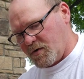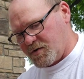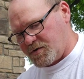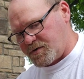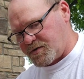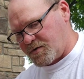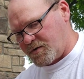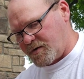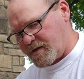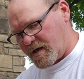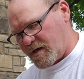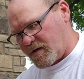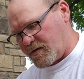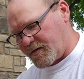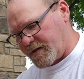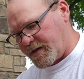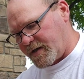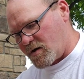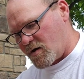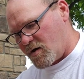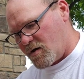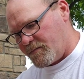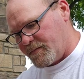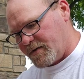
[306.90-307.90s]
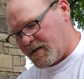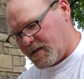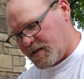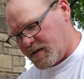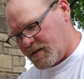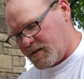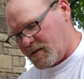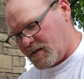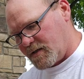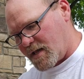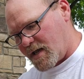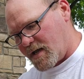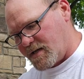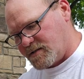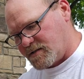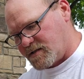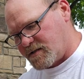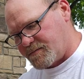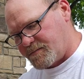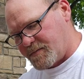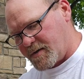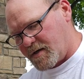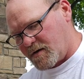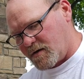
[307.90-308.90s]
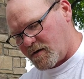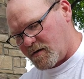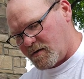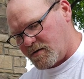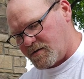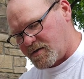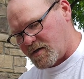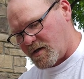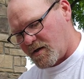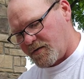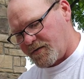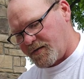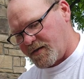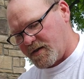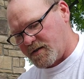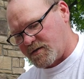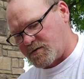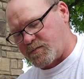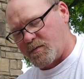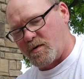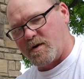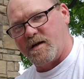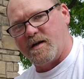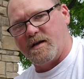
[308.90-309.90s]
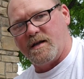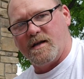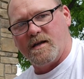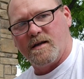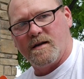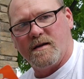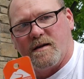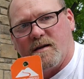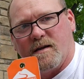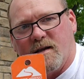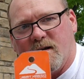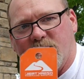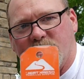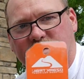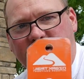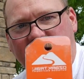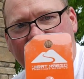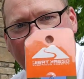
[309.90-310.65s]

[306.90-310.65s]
rooster tail, they call them an inline spinner. So this one is